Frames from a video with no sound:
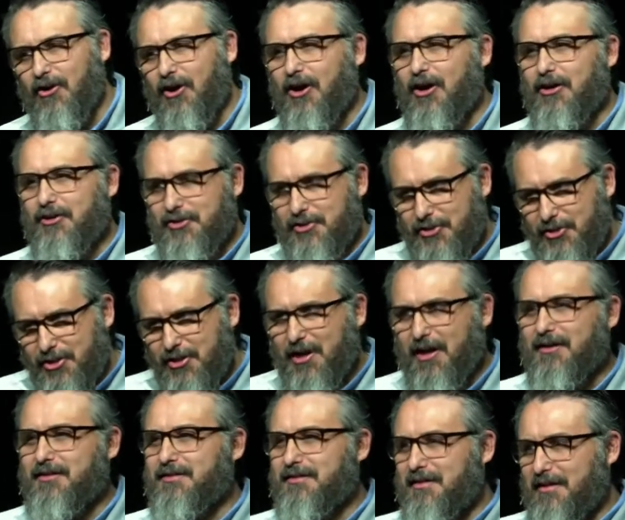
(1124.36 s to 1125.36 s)
he knows your
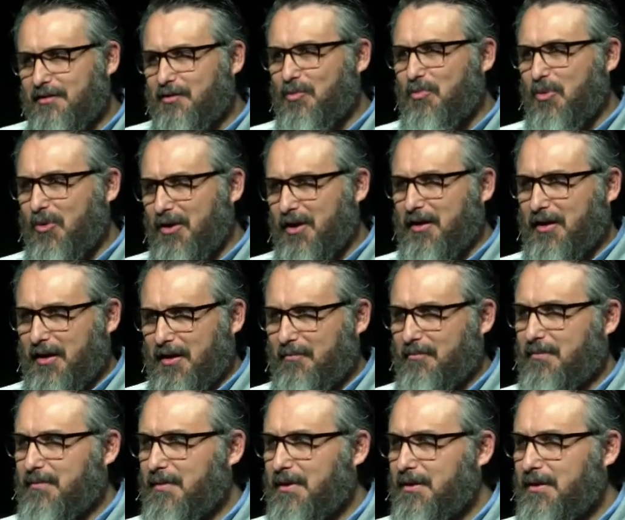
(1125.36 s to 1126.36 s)
heart just
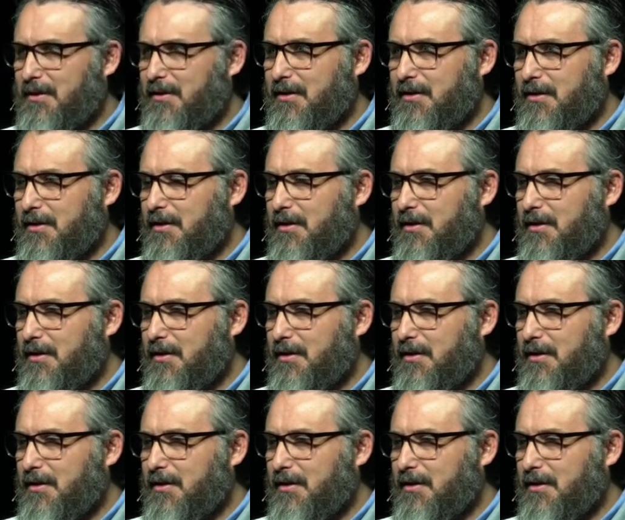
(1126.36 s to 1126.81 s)
disappointed him.